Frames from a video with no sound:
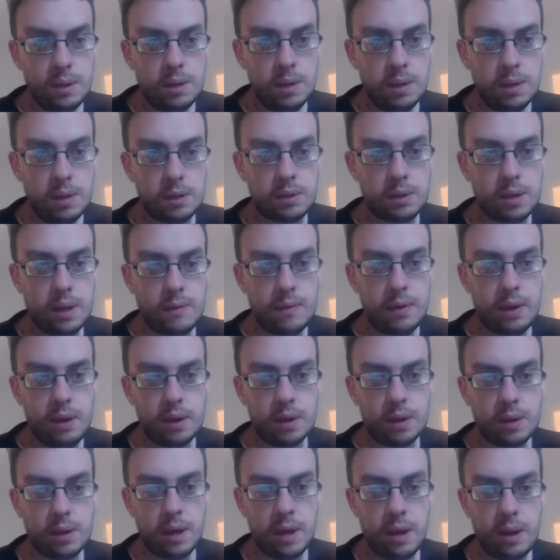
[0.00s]
Let's have a
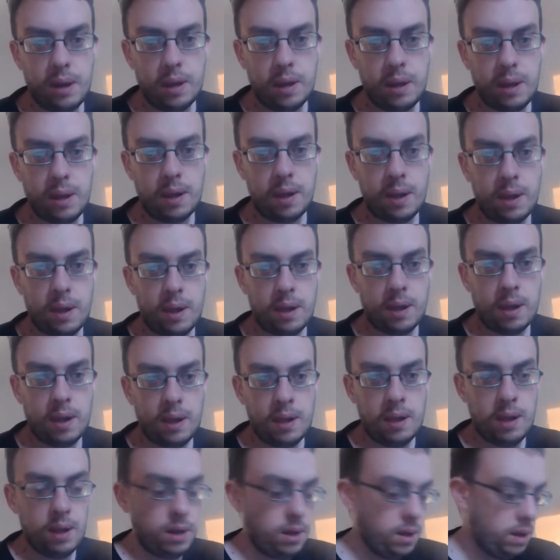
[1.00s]
look then.
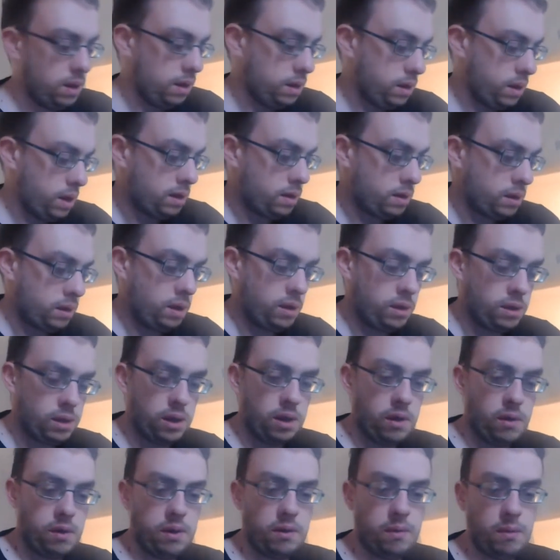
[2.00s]
This needs to
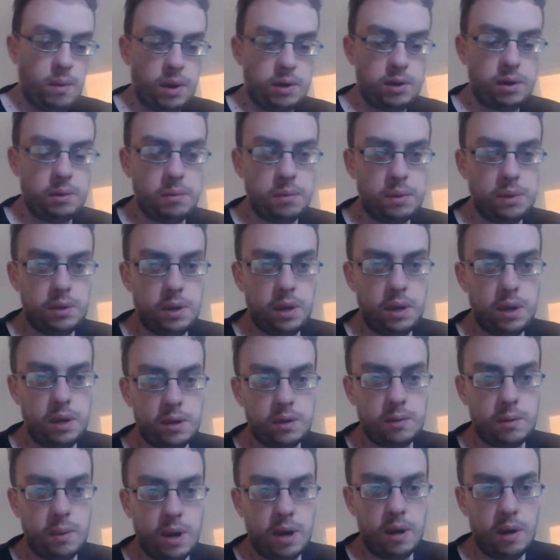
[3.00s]
go in the washing machine
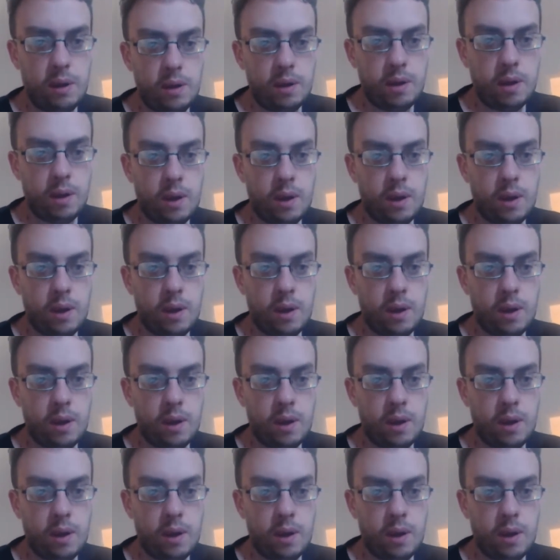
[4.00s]
as well.